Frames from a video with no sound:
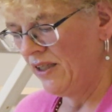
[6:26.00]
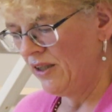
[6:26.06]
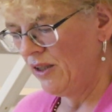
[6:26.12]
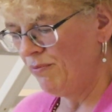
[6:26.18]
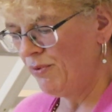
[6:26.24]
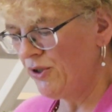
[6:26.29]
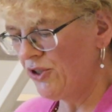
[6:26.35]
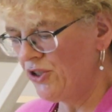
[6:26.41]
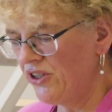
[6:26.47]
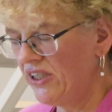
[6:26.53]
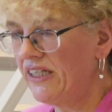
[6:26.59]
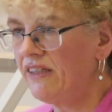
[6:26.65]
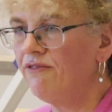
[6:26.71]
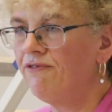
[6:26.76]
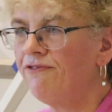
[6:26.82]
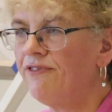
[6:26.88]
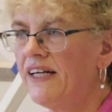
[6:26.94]
The butcher
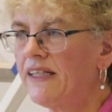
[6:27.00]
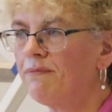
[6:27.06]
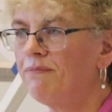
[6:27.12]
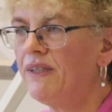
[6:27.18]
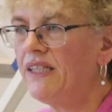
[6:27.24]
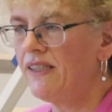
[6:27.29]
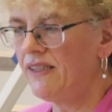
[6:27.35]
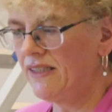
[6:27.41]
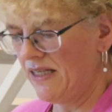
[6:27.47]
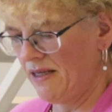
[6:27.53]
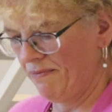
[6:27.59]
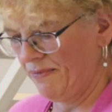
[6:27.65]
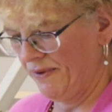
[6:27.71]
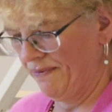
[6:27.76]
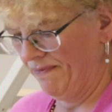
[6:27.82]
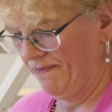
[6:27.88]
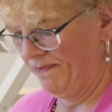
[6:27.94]
had in fact made it up
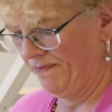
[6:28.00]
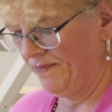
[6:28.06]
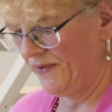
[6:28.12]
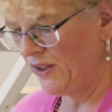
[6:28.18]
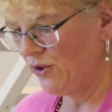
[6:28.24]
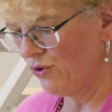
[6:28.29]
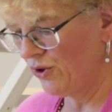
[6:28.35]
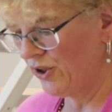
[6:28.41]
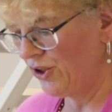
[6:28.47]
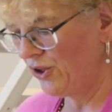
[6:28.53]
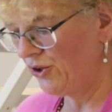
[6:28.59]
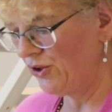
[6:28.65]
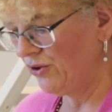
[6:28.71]
in order